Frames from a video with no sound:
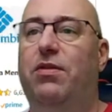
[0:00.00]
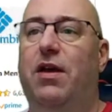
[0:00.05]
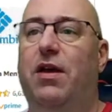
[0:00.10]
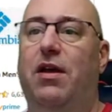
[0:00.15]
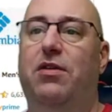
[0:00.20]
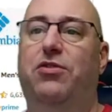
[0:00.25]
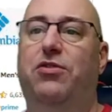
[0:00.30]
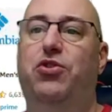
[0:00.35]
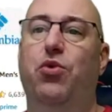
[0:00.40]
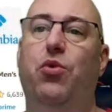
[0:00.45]

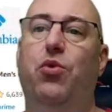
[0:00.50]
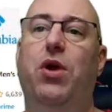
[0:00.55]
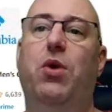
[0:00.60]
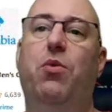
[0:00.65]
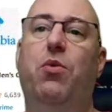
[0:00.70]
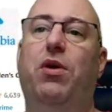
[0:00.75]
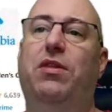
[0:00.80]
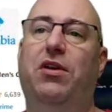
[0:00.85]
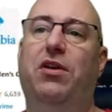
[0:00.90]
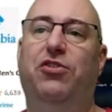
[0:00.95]
doing
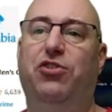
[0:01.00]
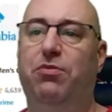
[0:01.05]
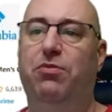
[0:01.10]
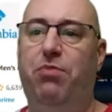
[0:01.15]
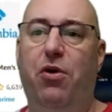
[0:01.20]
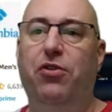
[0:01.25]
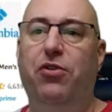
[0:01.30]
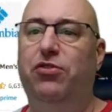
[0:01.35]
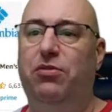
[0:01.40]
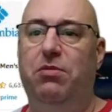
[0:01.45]
what they're
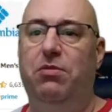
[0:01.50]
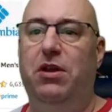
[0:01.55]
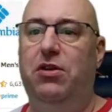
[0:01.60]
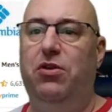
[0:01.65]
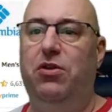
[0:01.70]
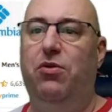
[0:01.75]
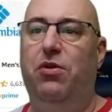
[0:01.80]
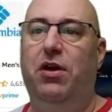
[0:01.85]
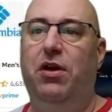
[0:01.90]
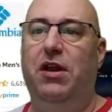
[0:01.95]
supposed to be
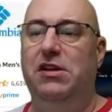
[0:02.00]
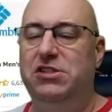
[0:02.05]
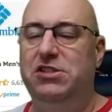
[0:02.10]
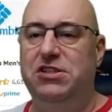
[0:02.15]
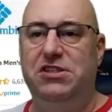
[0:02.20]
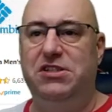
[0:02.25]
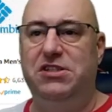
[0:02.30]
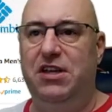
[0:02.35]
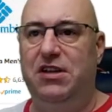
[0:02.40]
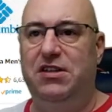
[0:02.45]
doing. It's
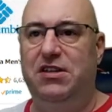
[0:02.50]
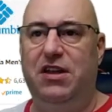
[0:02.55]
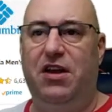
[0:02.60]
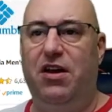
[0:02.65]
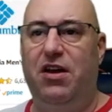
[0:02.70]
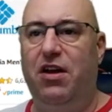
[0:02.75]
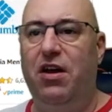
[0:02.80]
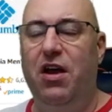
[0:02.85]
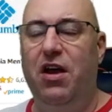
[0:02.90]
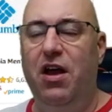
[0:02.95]
just that
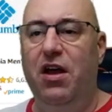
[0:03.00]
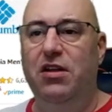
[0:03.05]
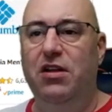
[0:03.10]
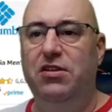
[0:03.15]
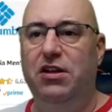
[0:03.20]
their